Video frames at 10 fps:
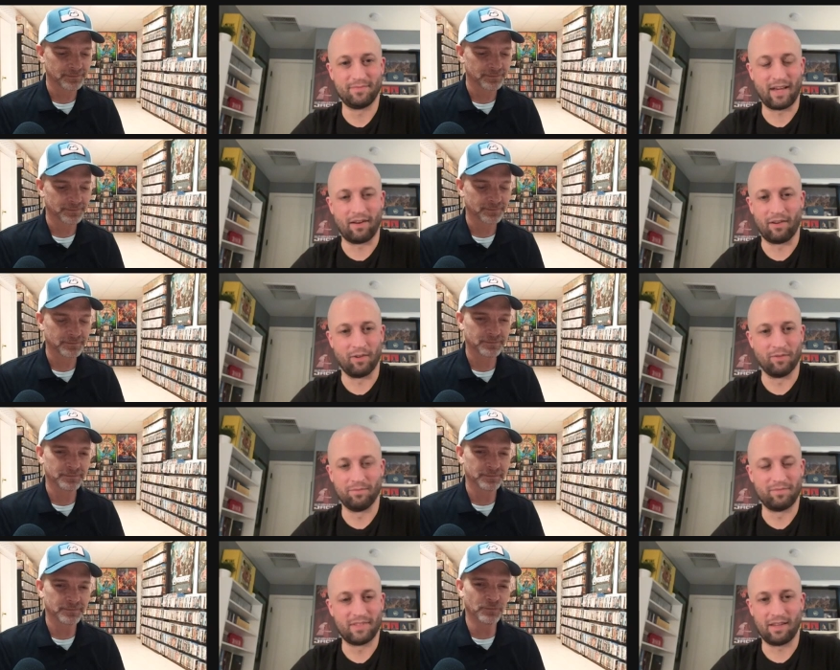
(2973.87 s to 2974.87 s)
Speaker 1: I don't
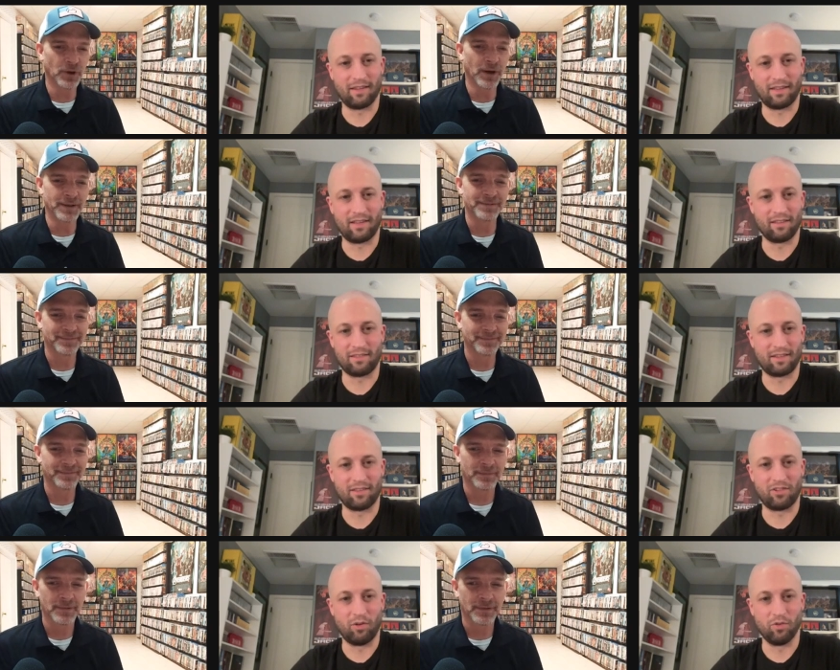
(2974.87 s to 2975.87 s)
know. Get, right. get,
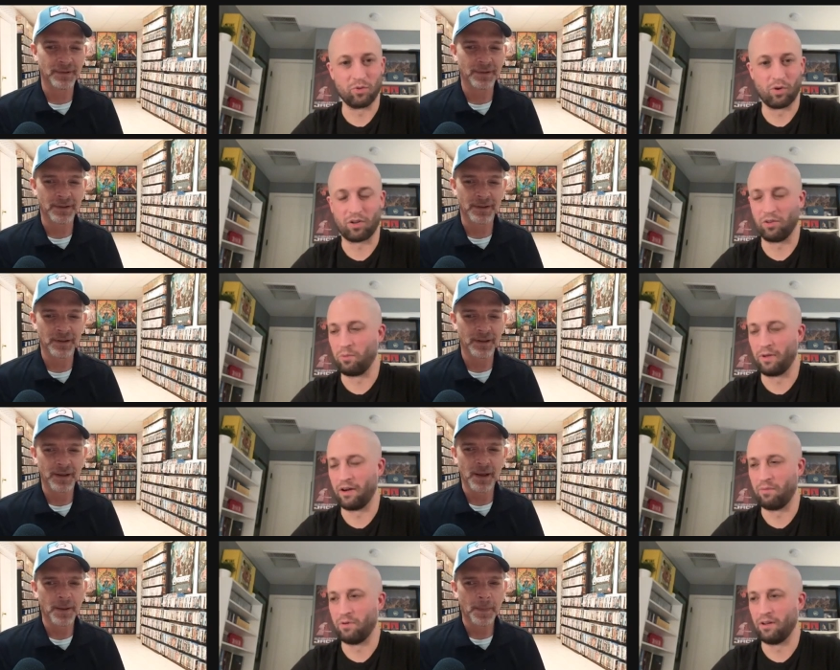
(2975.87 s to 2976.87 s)
get to know his work a little
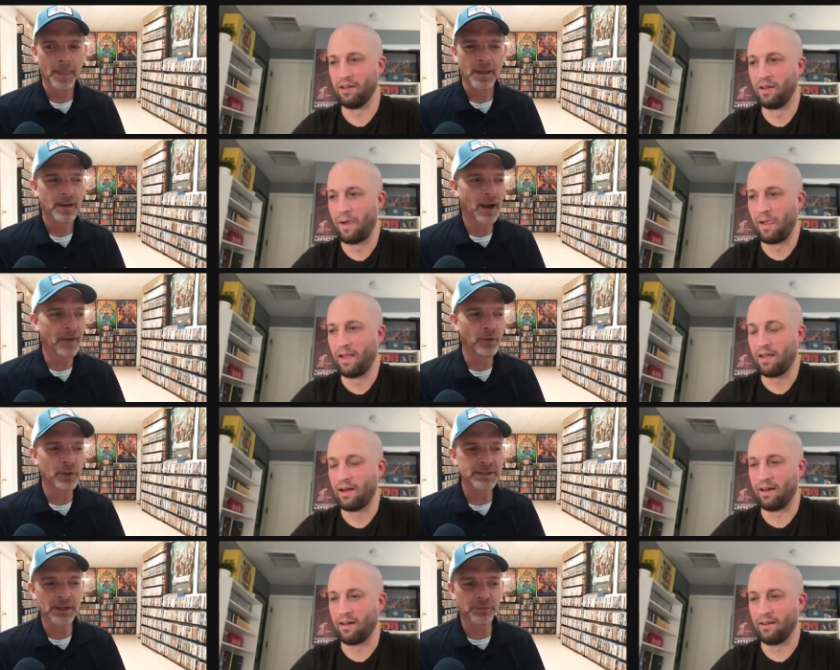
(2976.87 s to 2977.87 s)
better, but
Speaker 2: I've
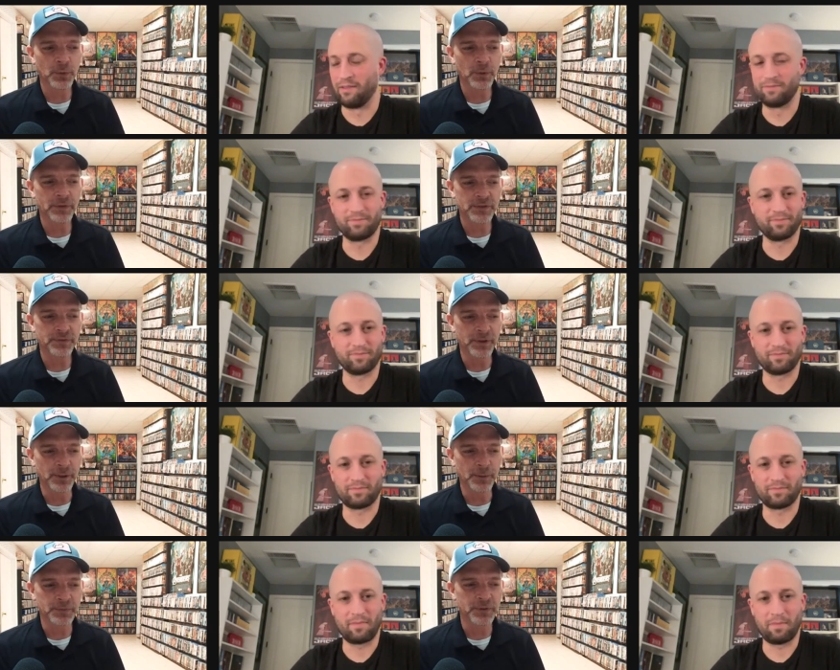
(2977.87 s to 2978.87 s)
only seen uh, a few of his
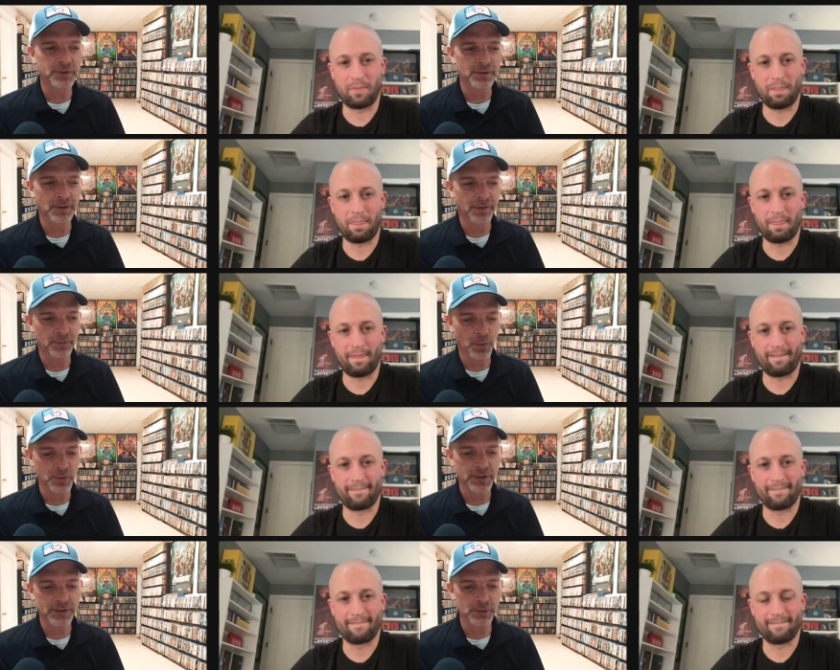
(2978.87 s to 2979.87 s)
films. This is, of course,
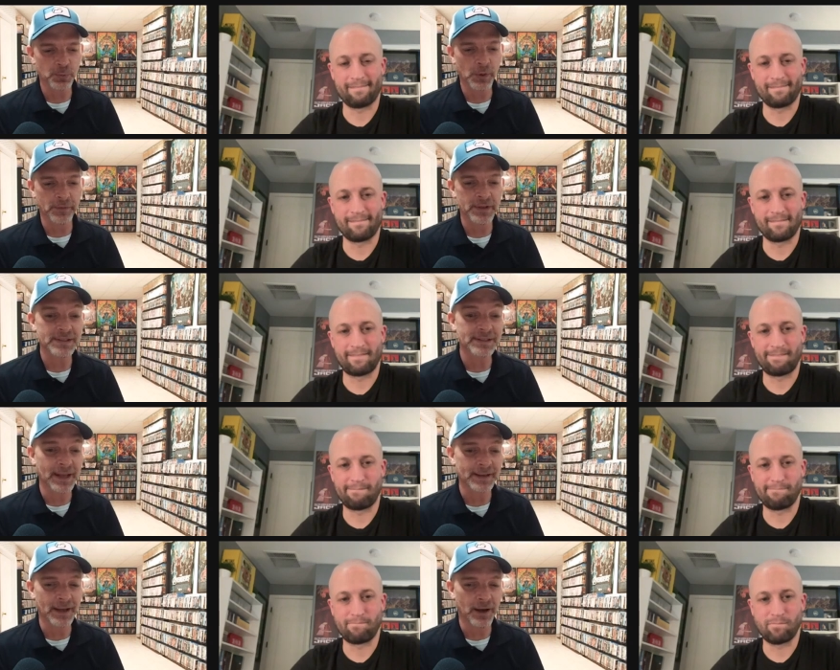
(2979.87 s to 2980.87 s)
this is one of his
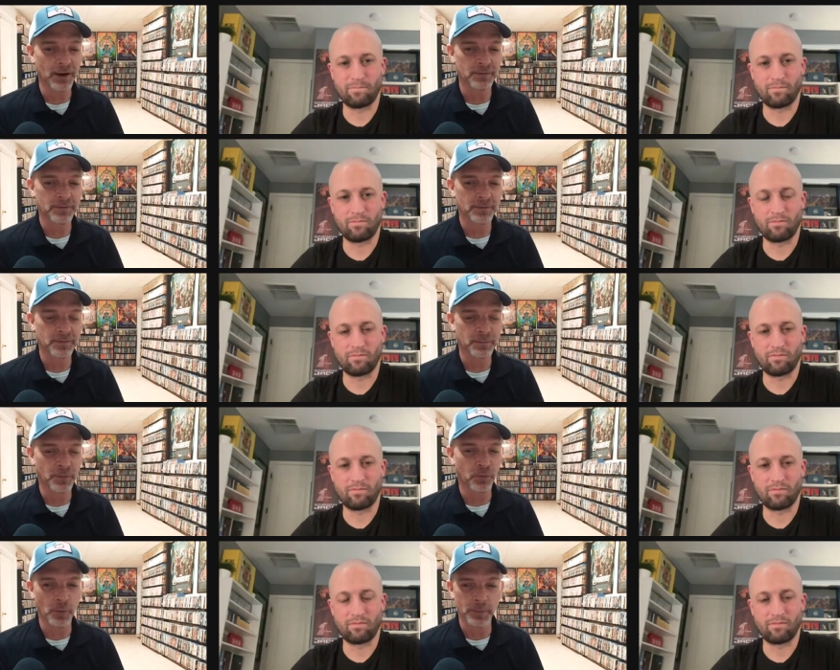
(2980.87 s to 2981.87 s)
standout
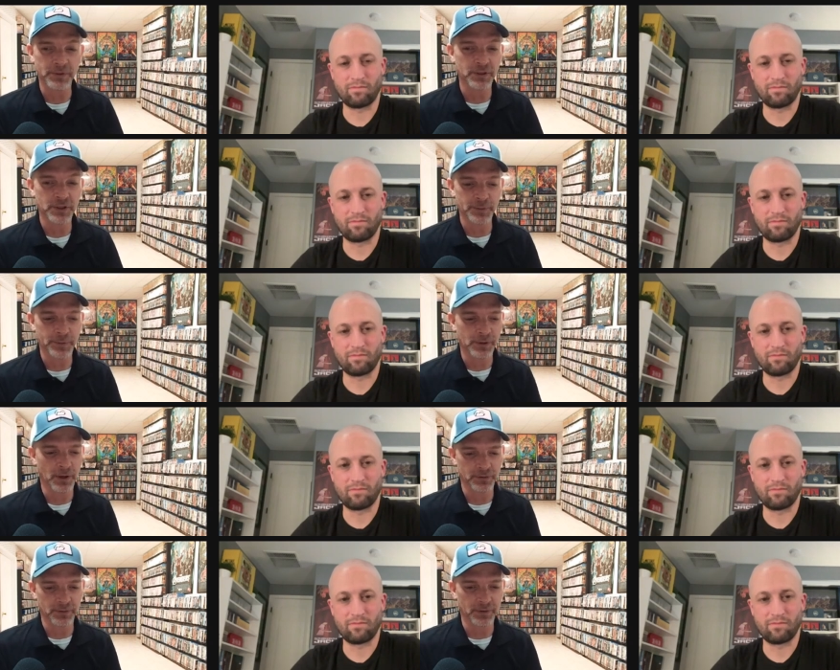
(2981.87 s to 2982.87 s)
performances, just
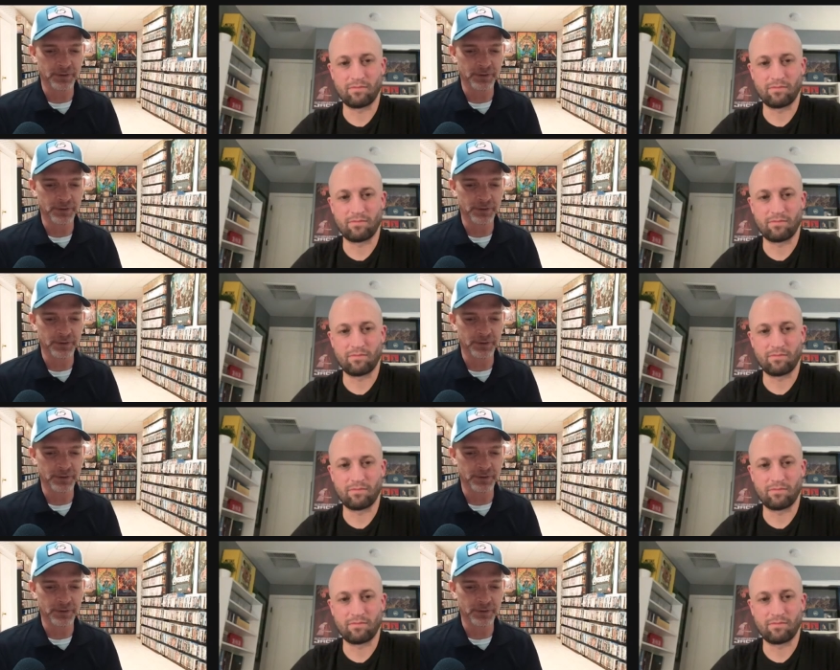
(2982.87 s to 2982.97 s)
because of the